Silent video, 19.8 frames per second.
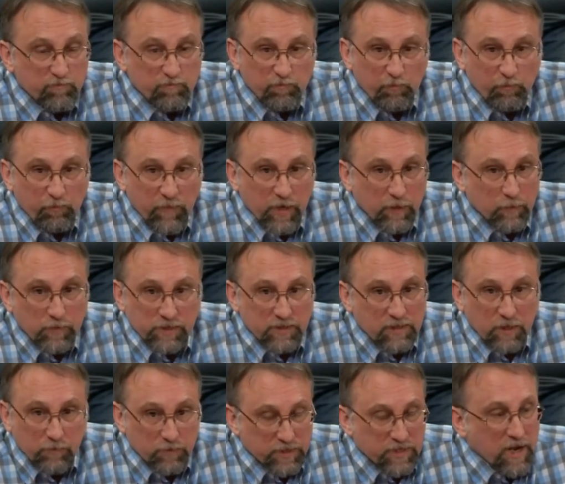It
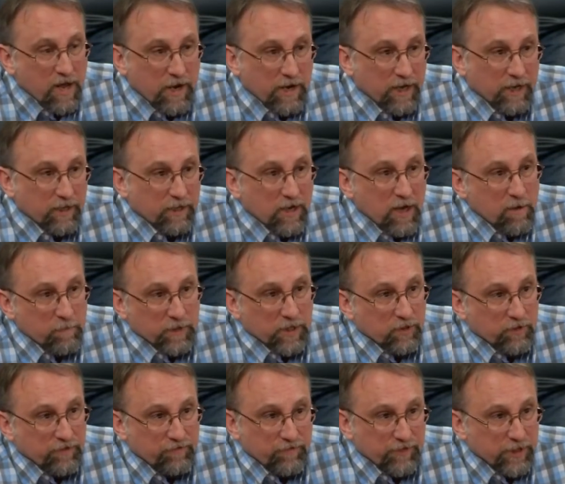was not economically
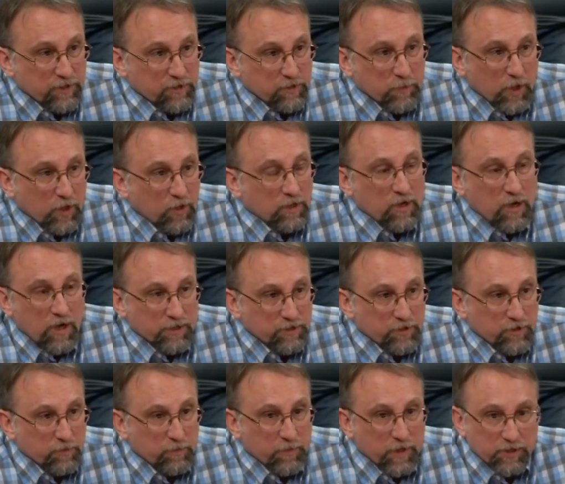feasible. It costs
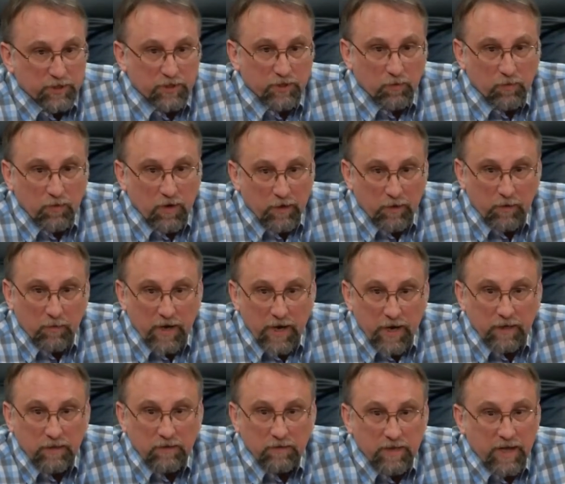too much to run a rig.
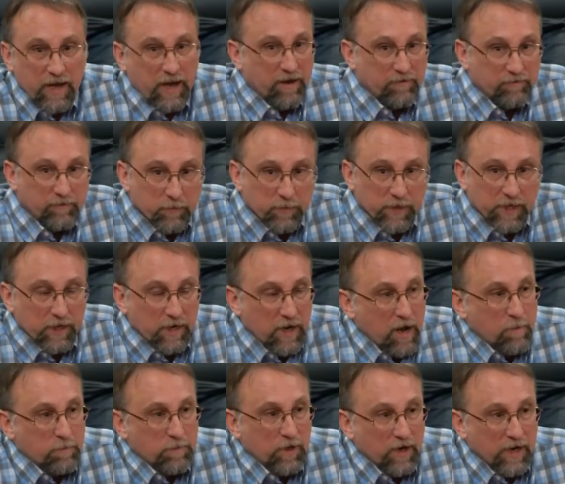They have to be in
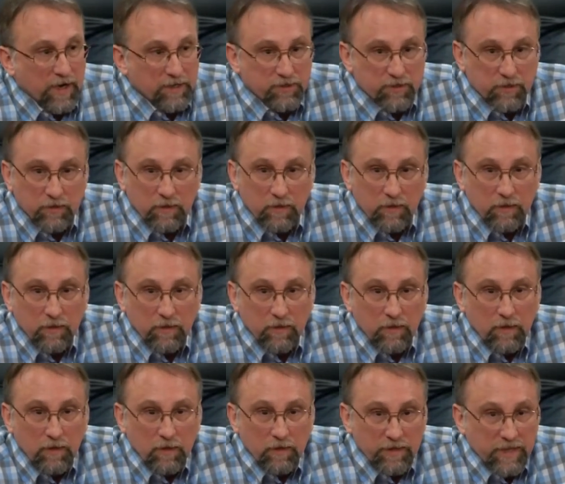operation.
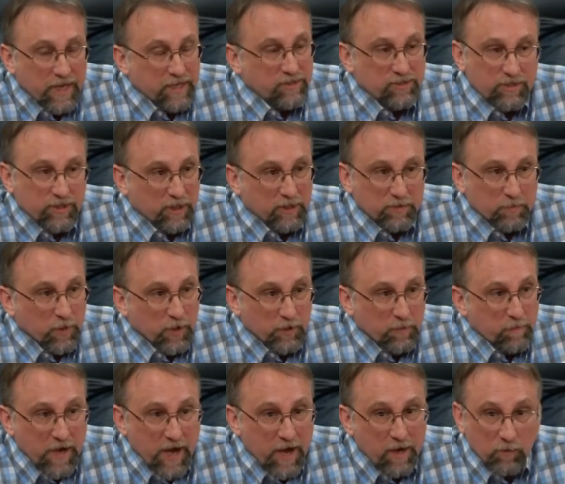That 6-month
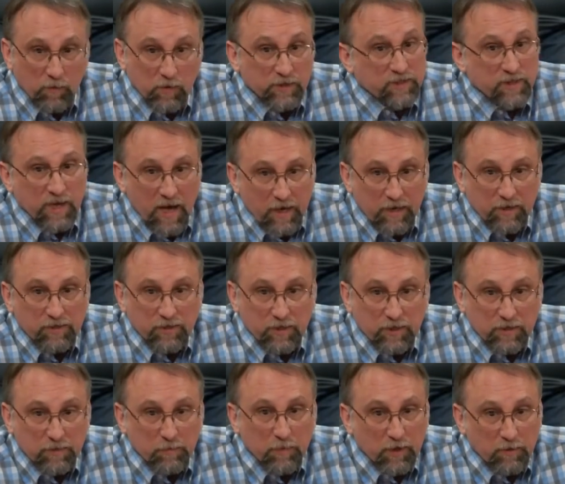ban was not a
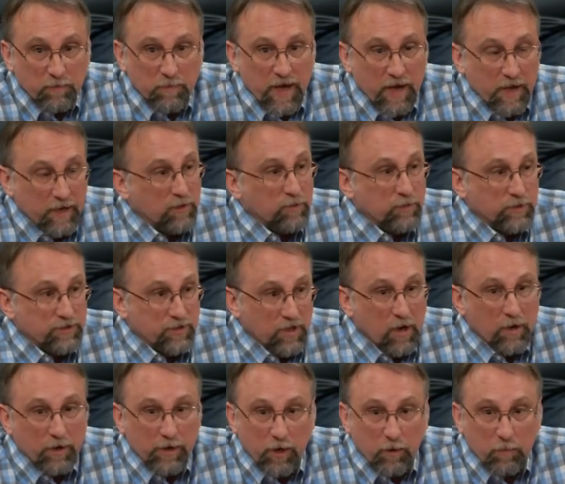6-month ban. It was
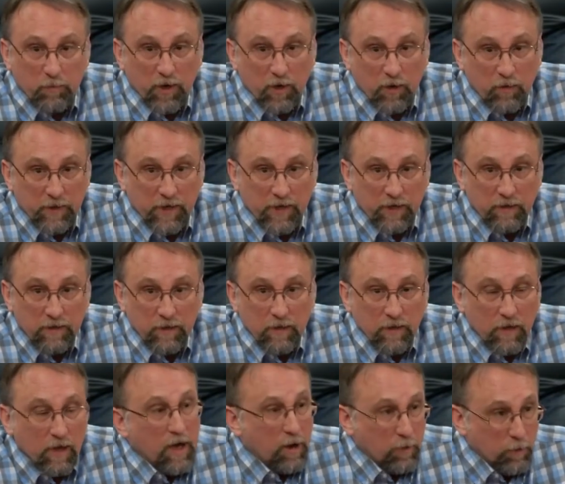darn near permanent.
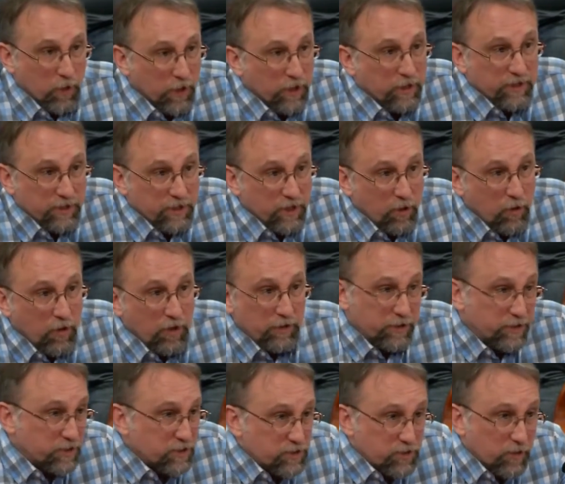I work in the oil
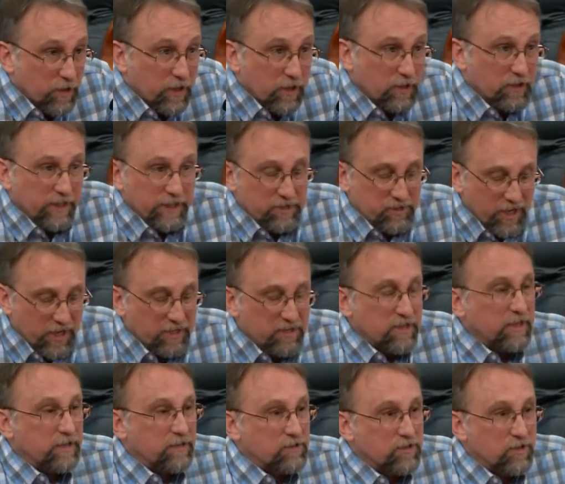industry, or at least I
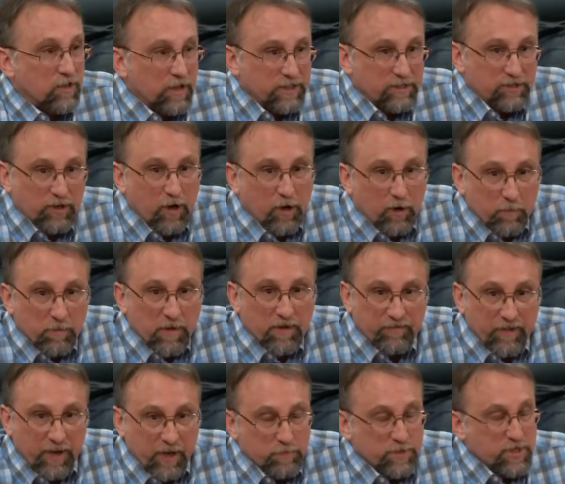did until I started my
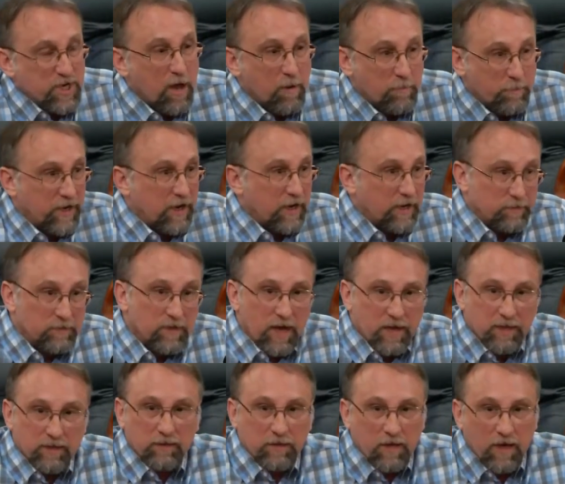vape shop, and
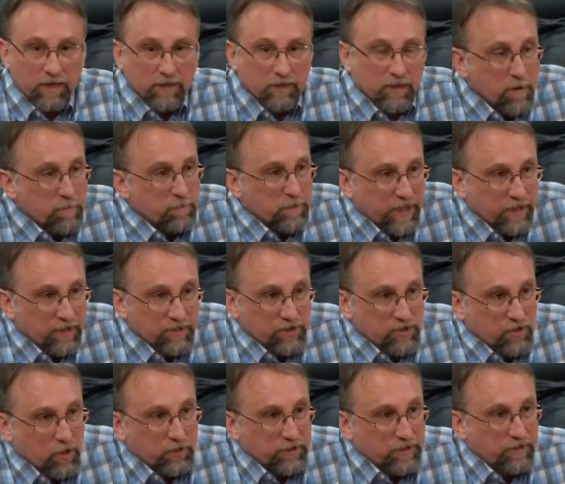I let my
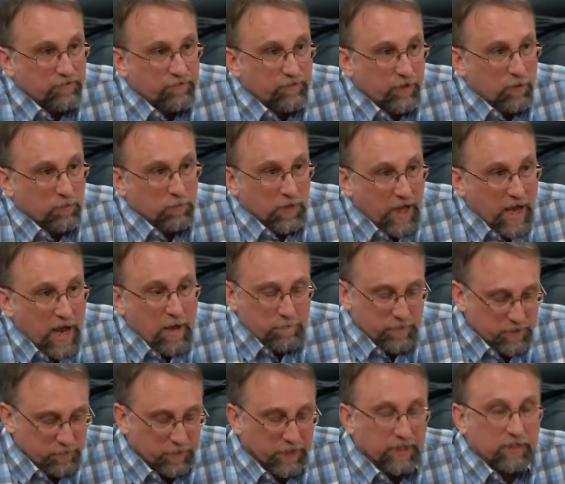consulting firm lapse
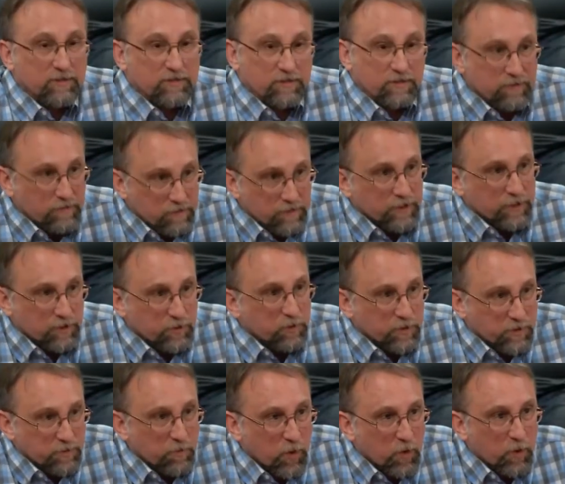because this was
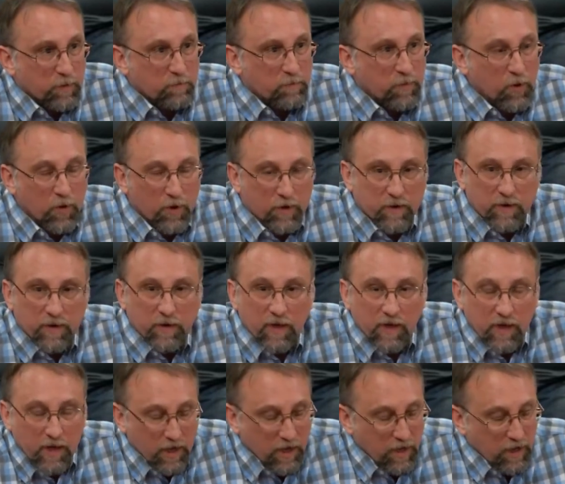more important.
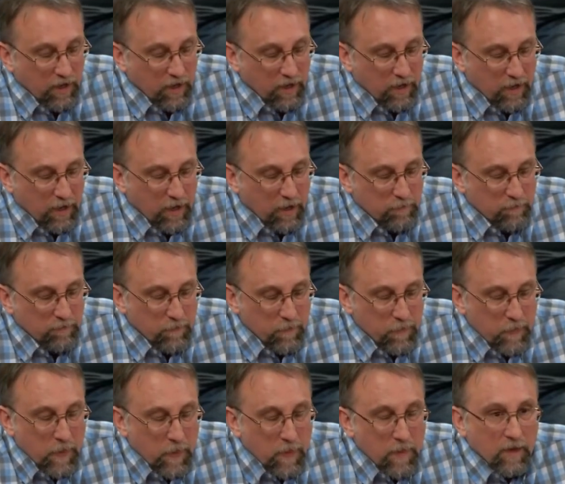
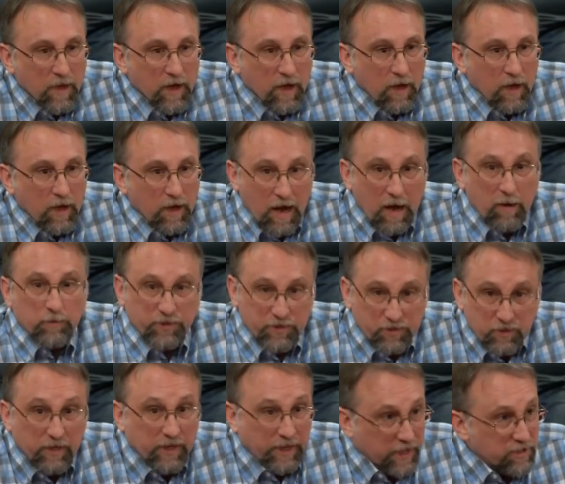
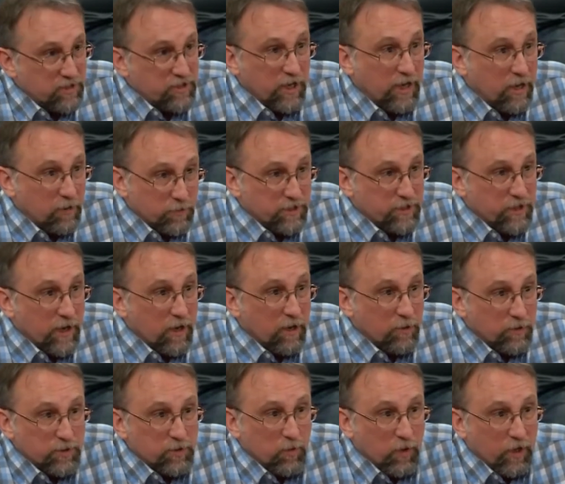Like I said, I was there, I
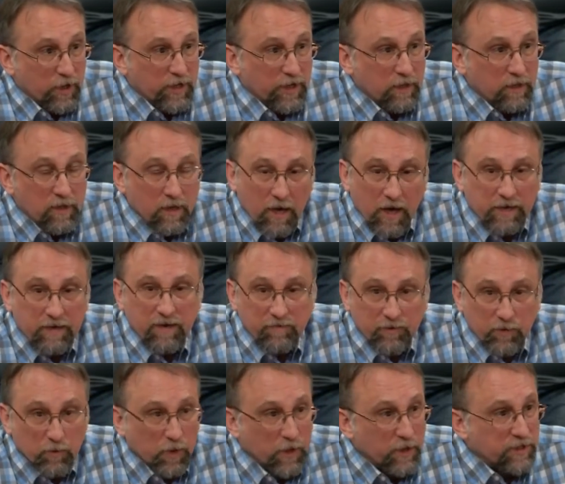was working. I never
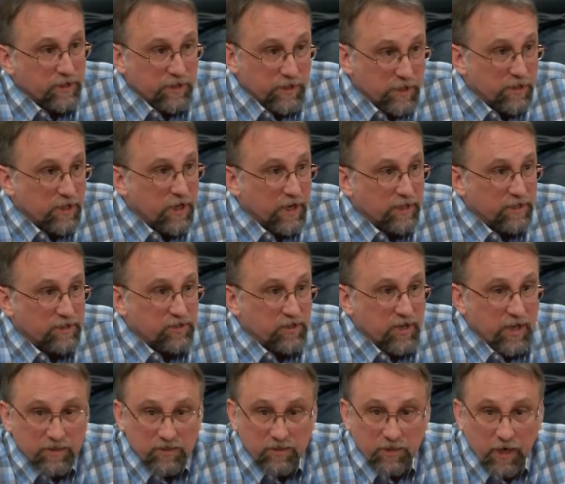worked in the United
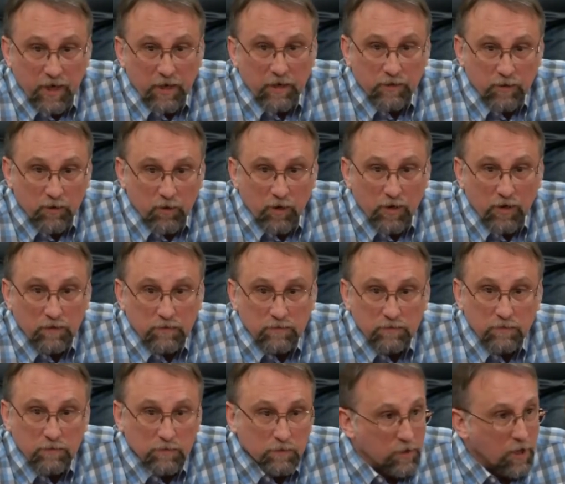States again in oil.
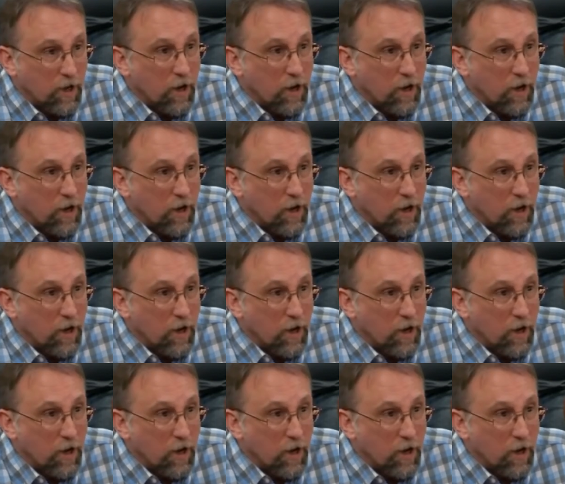Gone.